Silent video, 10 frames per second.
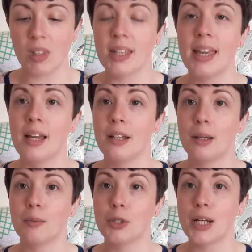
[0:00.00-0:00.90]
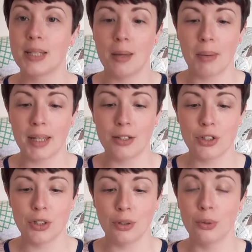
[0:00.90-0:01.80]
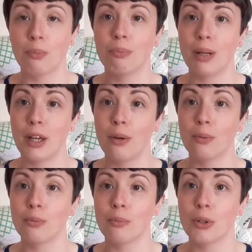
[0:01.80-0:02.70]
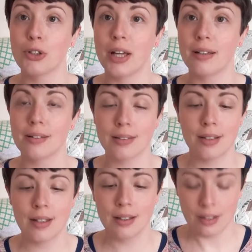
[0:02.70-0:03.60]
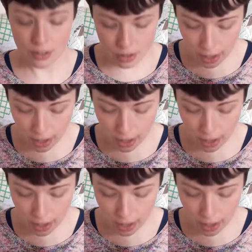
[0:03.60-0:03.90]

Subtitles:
yeah, now I'm trying to get back into my own projects. So